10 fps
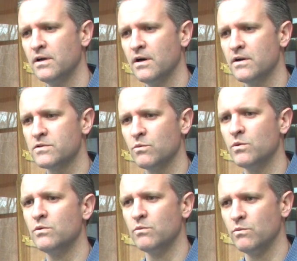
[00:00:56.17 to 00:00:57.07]
So
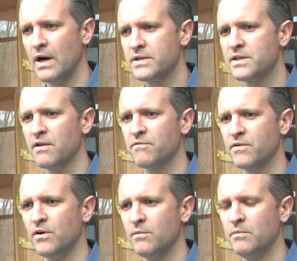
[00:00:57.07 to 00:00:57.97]
we'll watch that
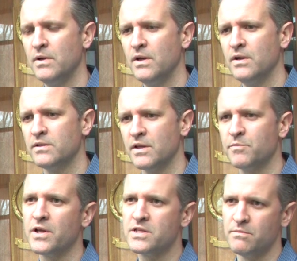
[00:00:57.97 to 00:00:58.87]
film. They
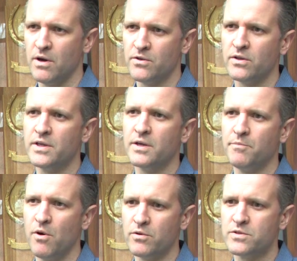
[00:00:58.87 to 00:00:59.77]
played some other league
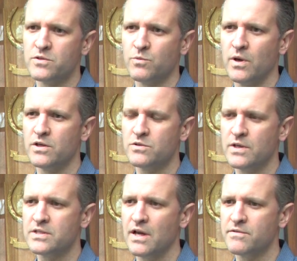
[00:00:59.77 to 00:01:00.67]
opponents as well, so
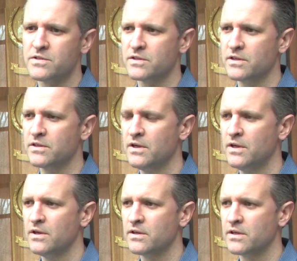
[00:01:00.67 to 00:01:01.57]
that's obviously
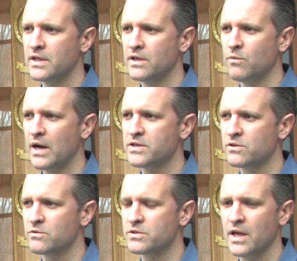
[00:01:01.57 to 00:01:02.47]
key to watch
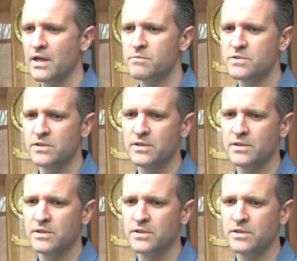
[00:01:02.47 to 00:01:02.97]
those games.